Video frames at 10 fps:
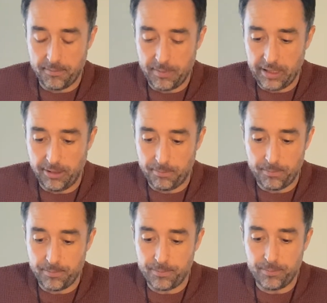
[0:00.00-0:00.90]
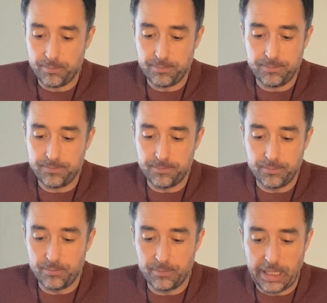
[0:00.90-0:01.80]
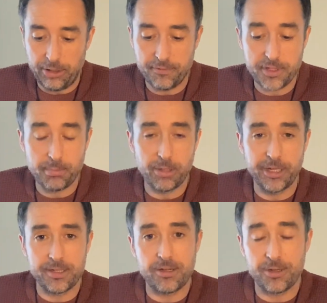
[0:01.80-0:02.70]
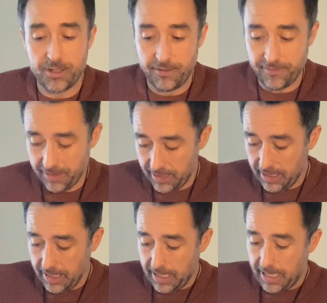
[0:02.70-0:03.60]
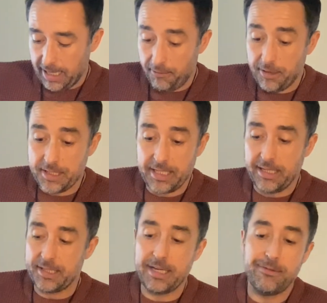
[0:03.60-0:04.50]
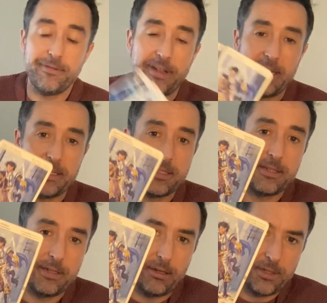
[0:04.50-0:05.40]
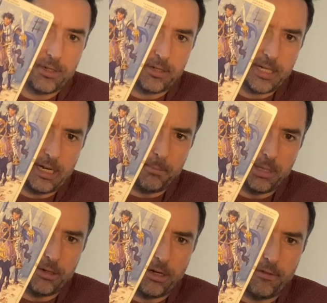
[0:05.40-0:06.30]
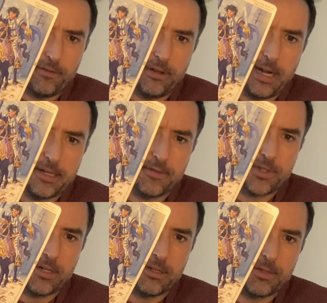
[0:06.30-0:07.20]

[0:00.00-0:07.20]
you know, enough to blow your socks off. How you see yourself is your socks getting blown off, the Knight of Swords